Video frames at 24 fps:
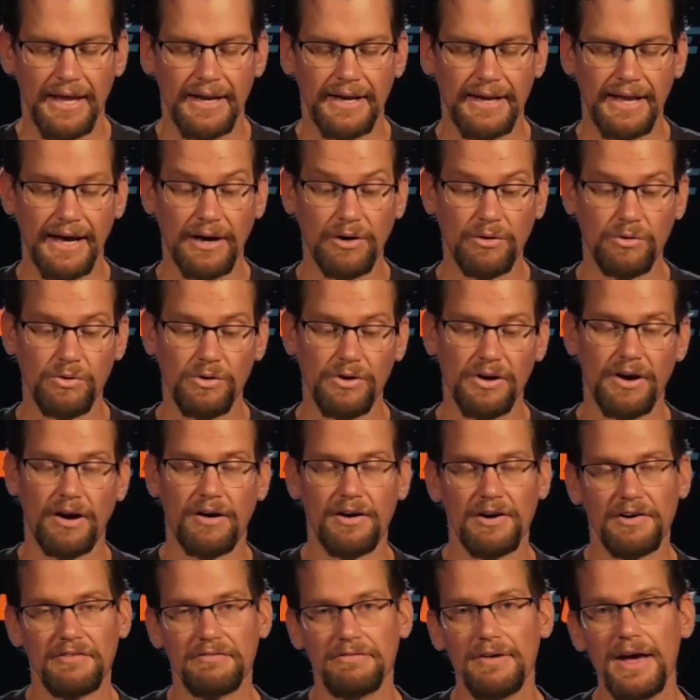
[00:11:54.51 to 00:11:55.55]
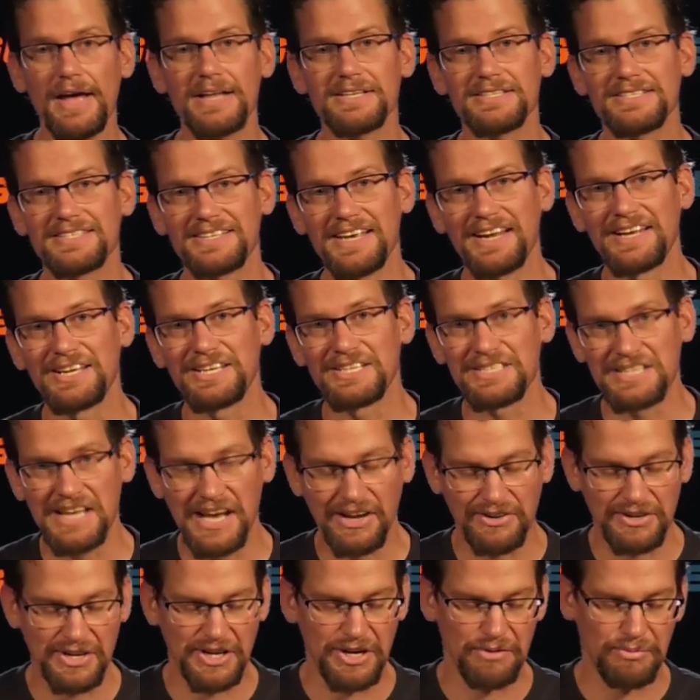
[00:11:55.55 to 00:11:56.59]
Now, our advanced settings
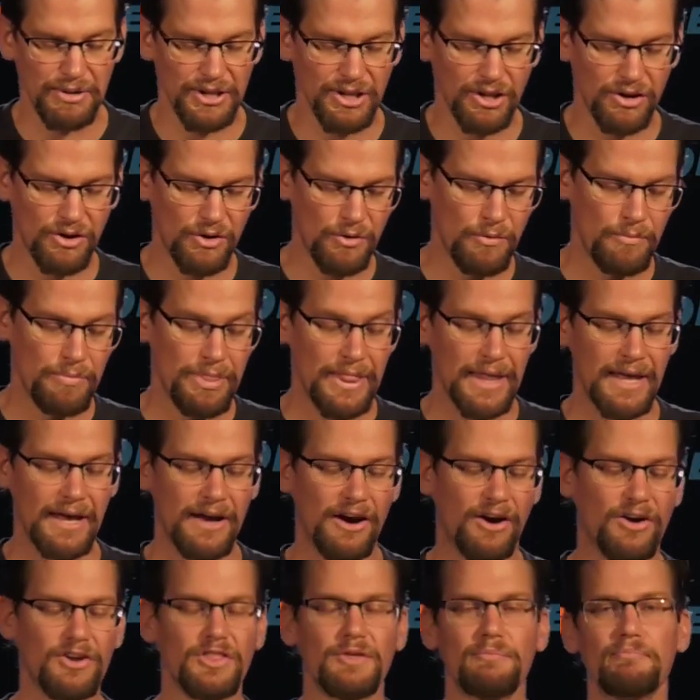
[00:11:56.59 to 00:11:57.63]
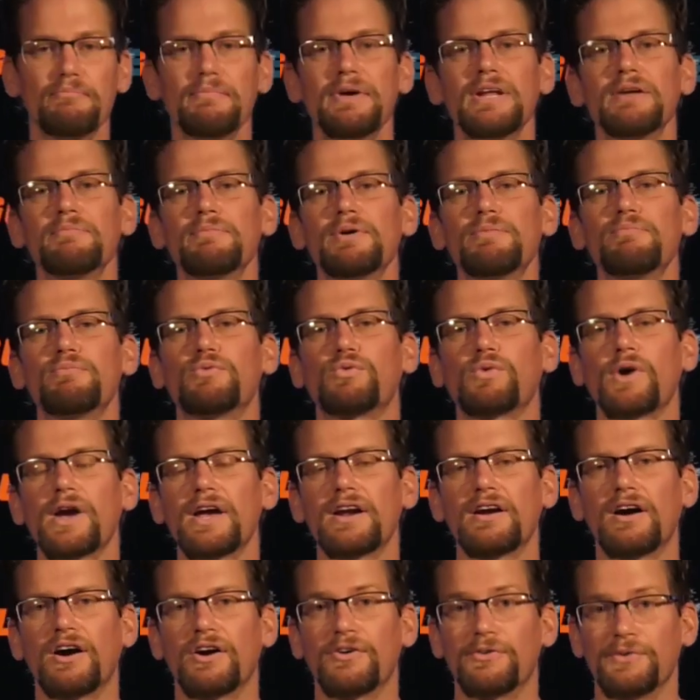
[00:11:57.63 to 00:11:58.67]
down here below are the minimum
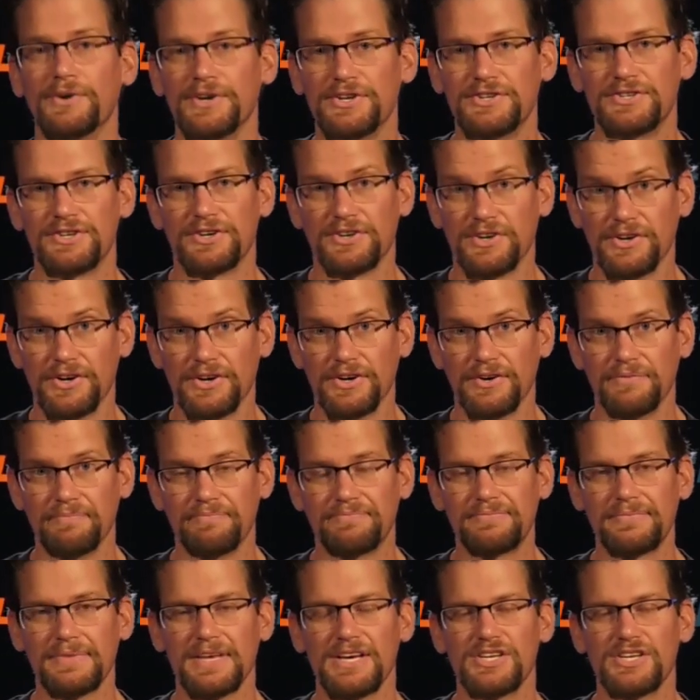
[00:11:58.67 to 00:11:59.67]
radar return.